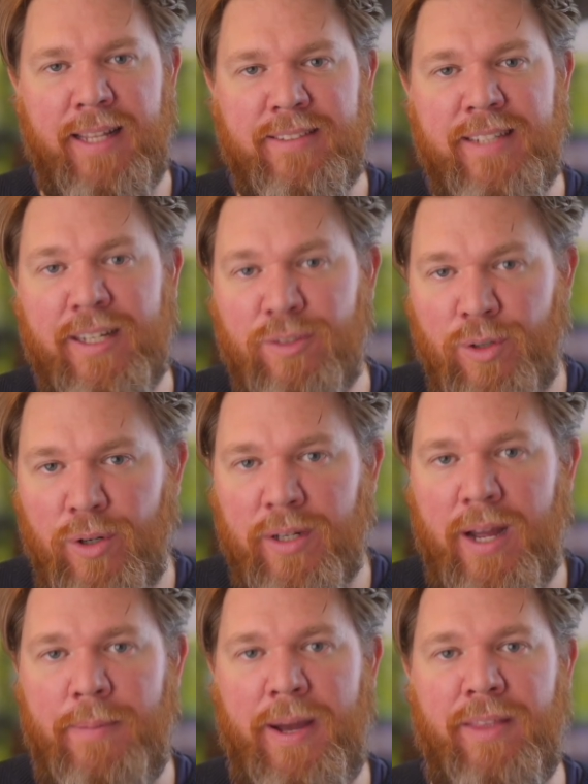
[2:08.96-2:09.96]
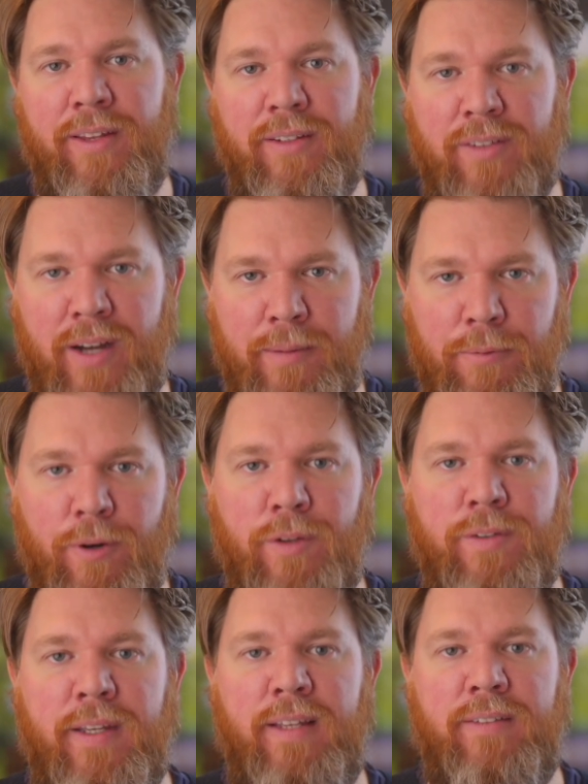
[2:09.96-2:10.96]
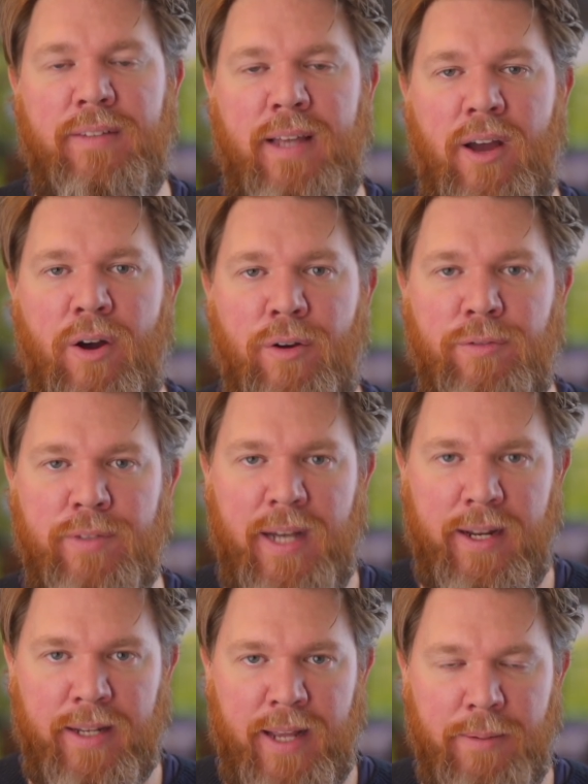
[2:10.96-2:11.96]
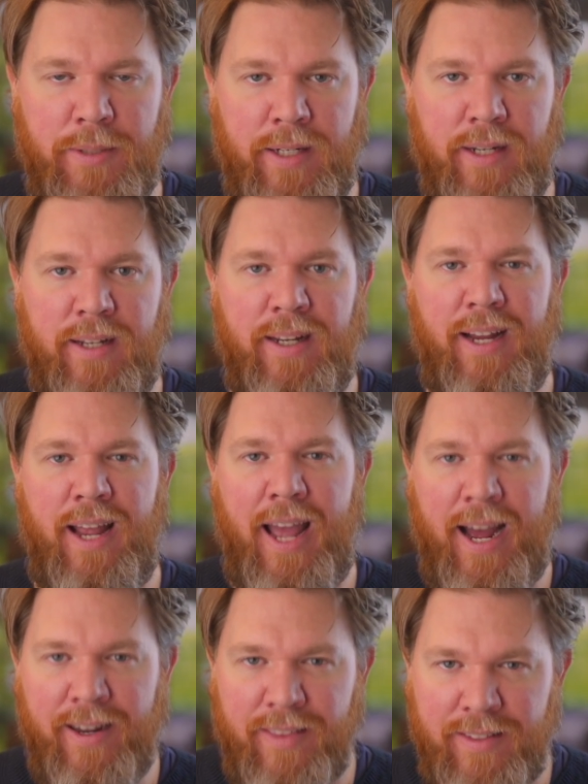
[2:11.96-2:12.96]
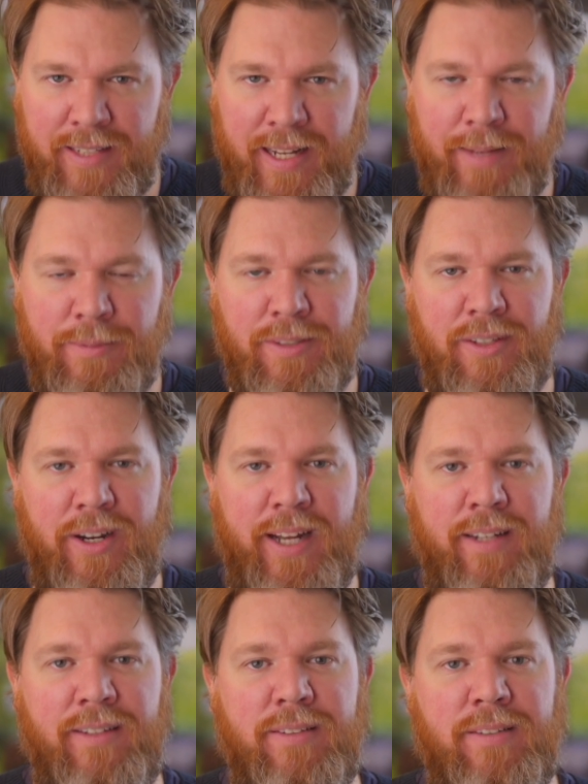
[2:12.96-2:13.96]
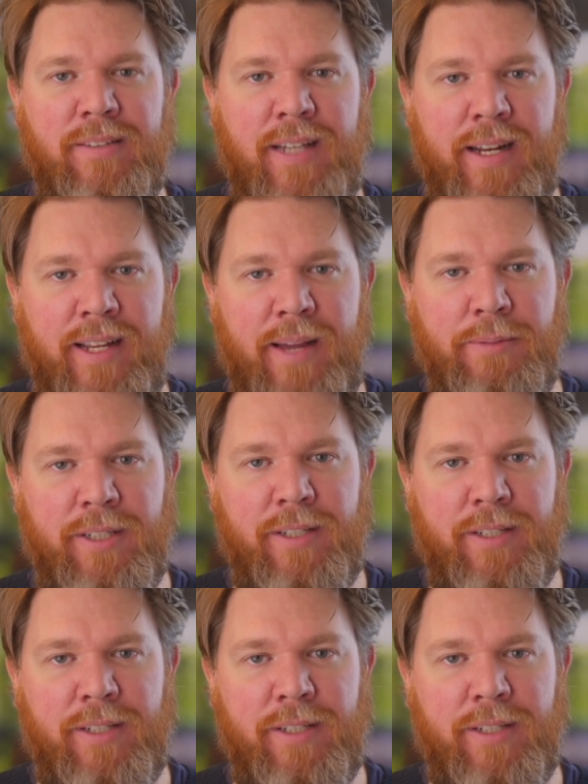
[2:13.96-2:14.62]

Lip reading: now talk about the design process of Tana Capture. How did the team design Tana Capture?